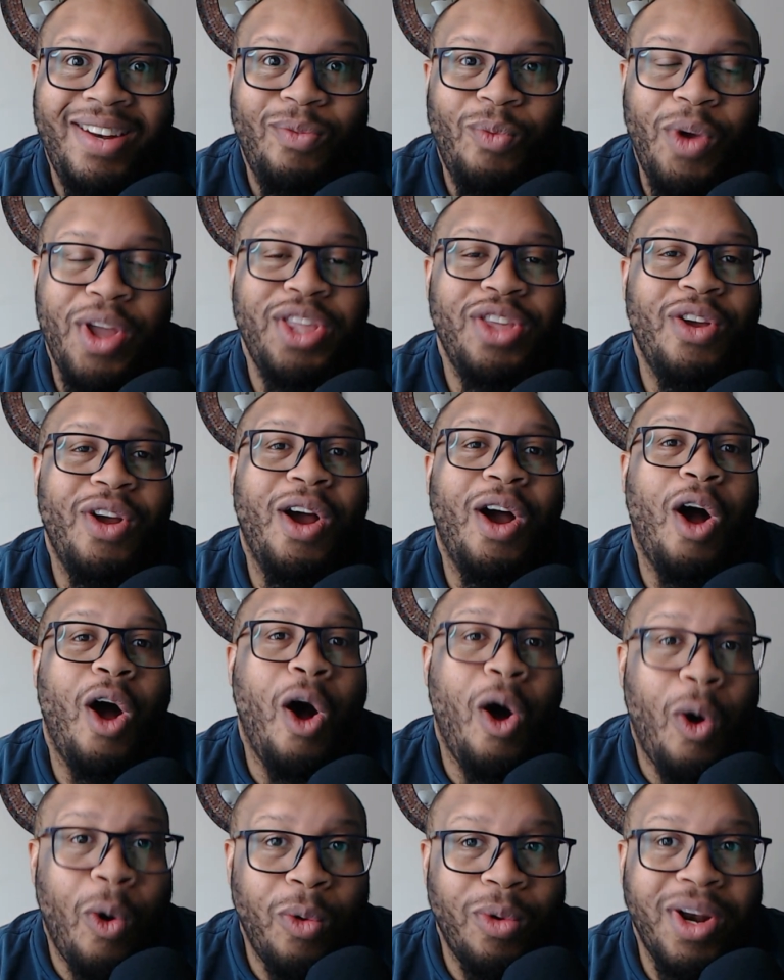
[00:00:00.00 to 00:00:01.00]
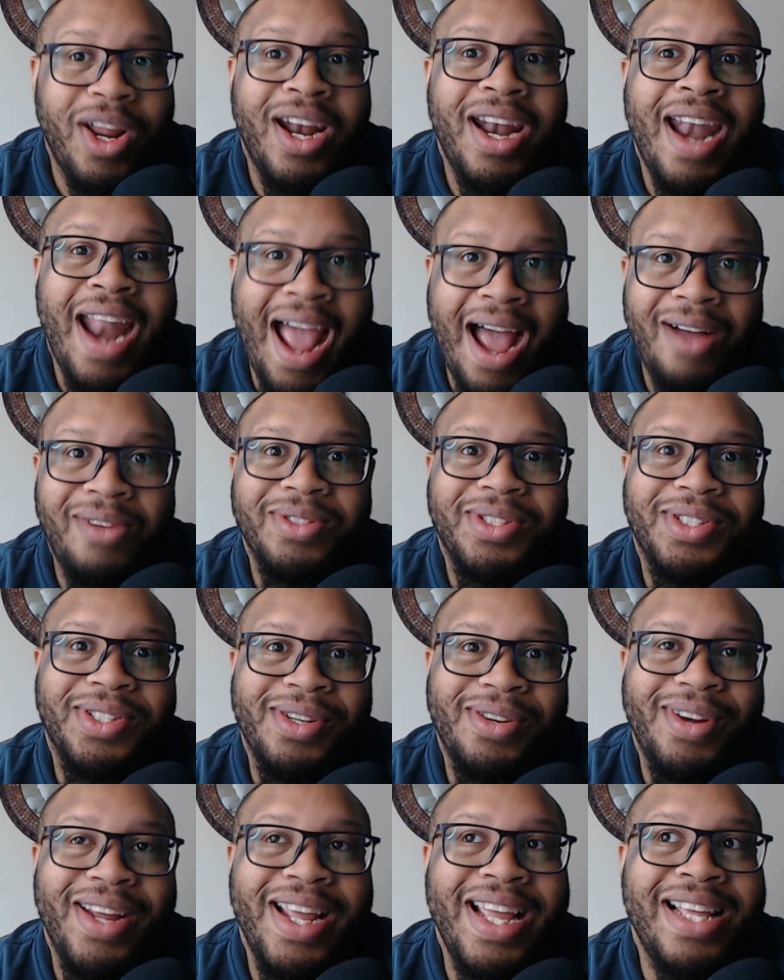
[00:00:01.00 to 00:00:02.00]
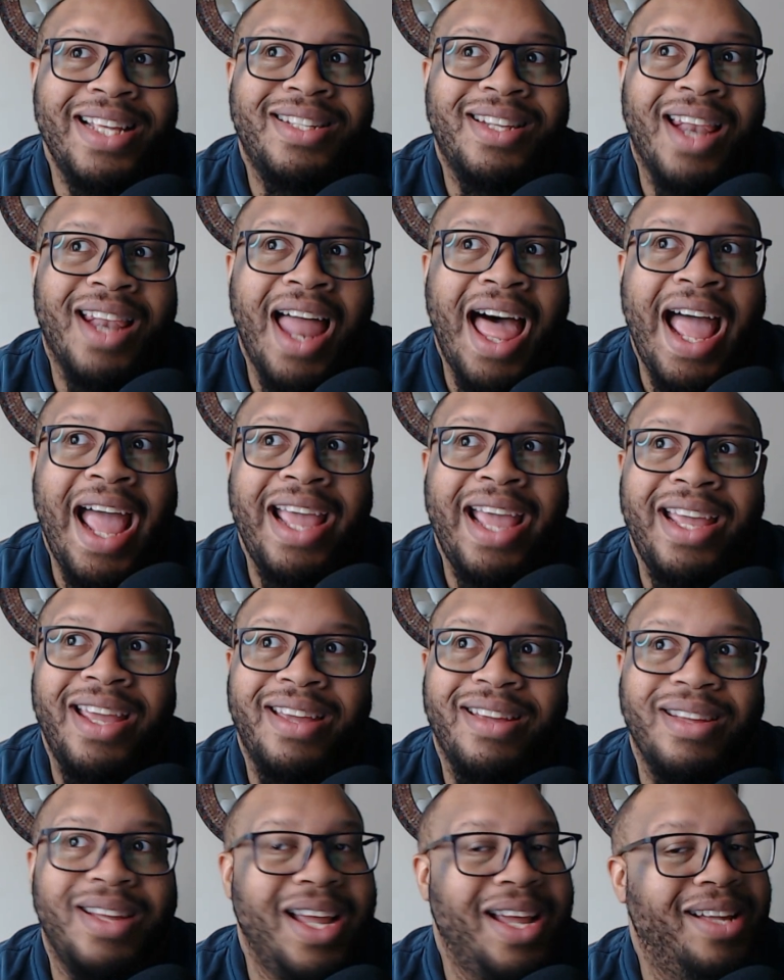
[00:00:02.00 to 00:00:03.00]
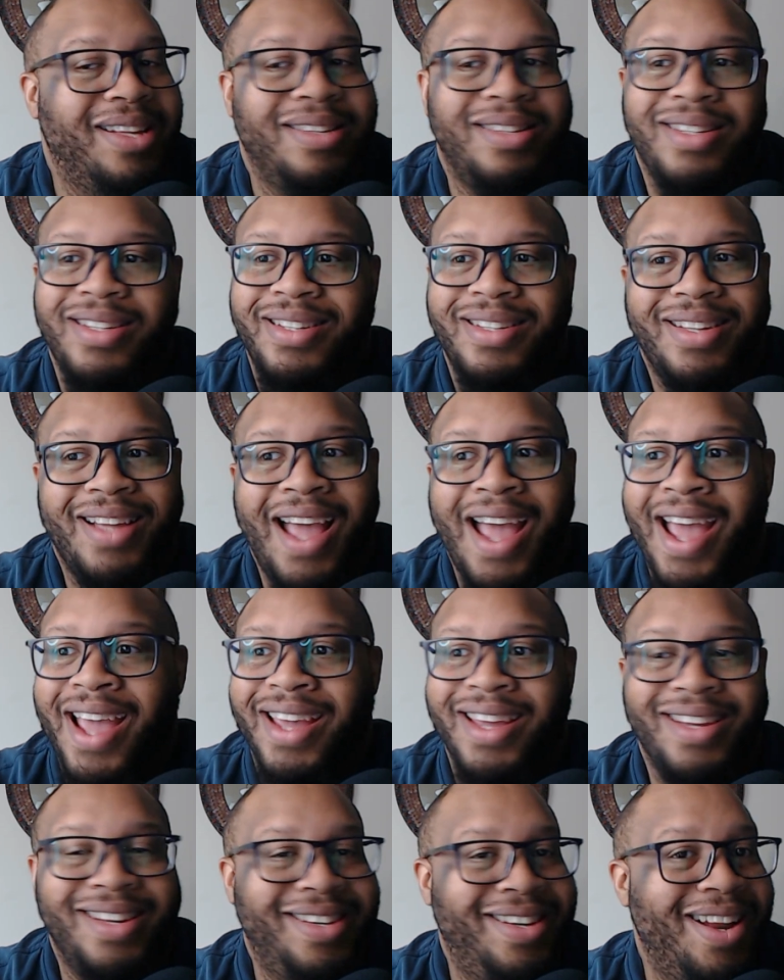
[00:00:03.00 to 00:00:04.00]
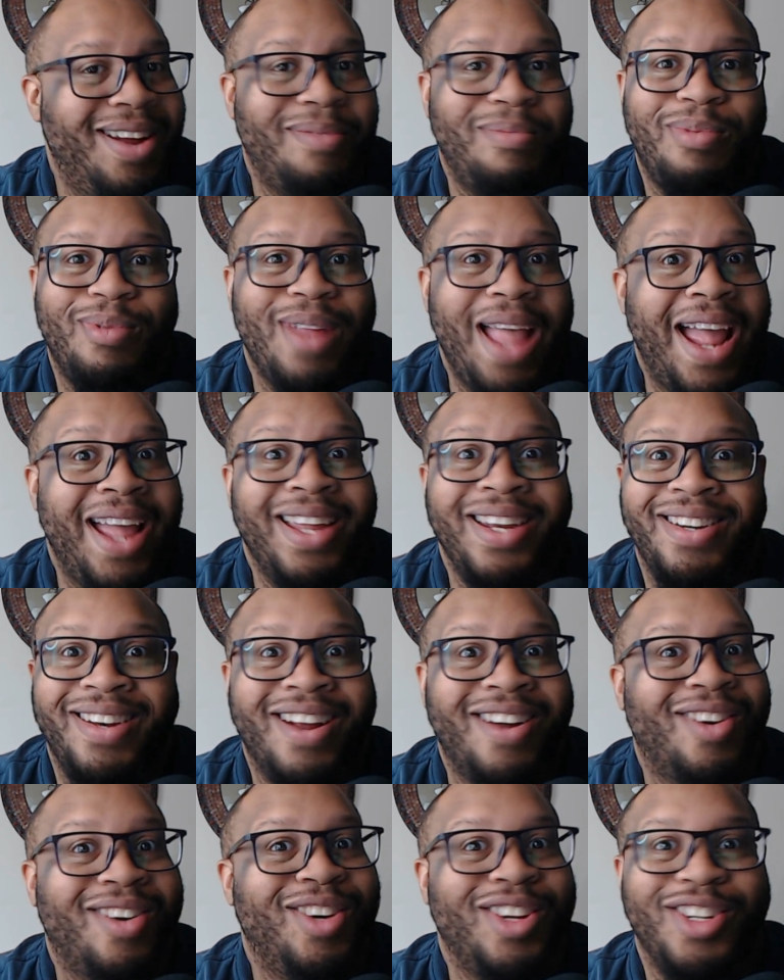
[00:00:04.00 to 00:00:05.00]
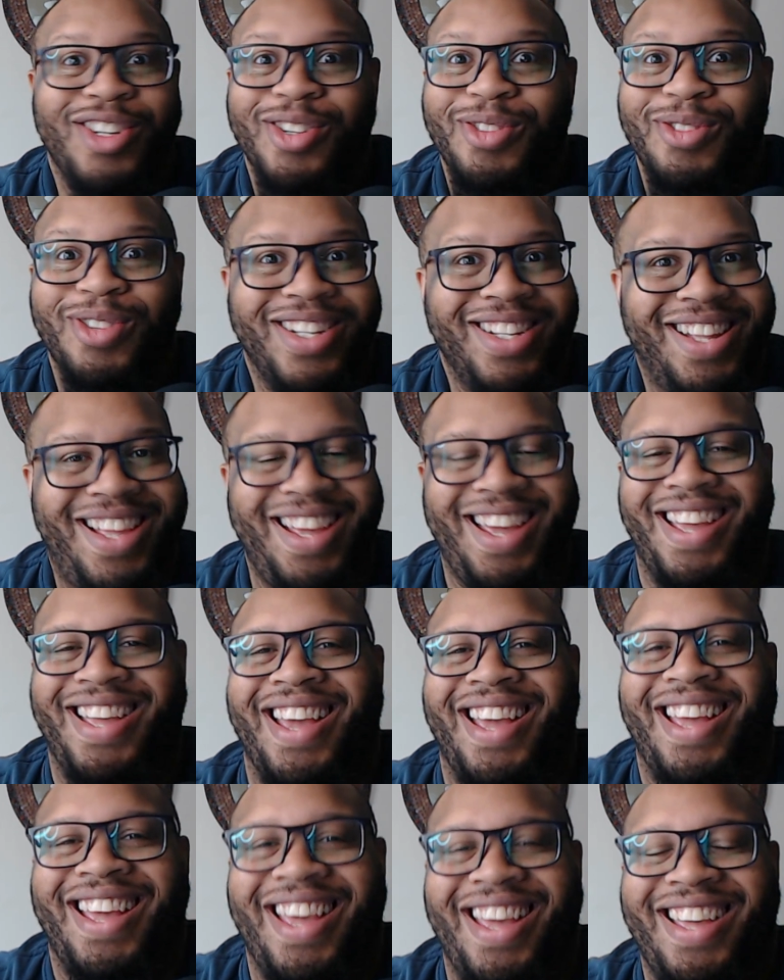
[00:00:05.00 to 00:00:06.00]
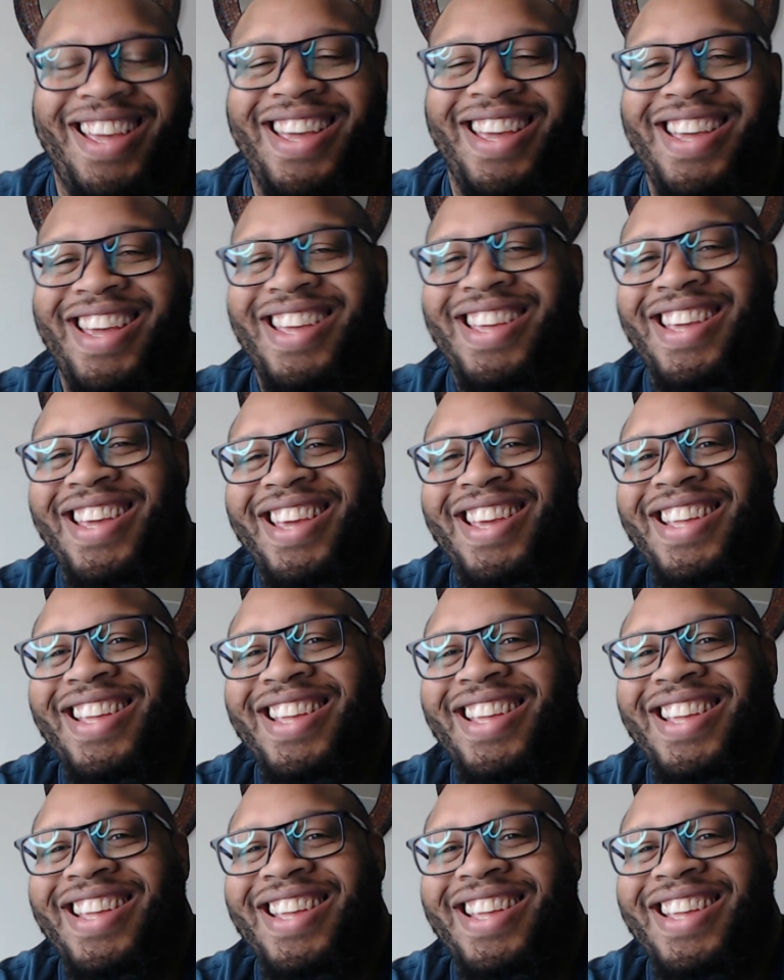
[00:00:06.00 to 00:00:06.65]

When your own announcer is like, hey, they're hey, they're gonna do it.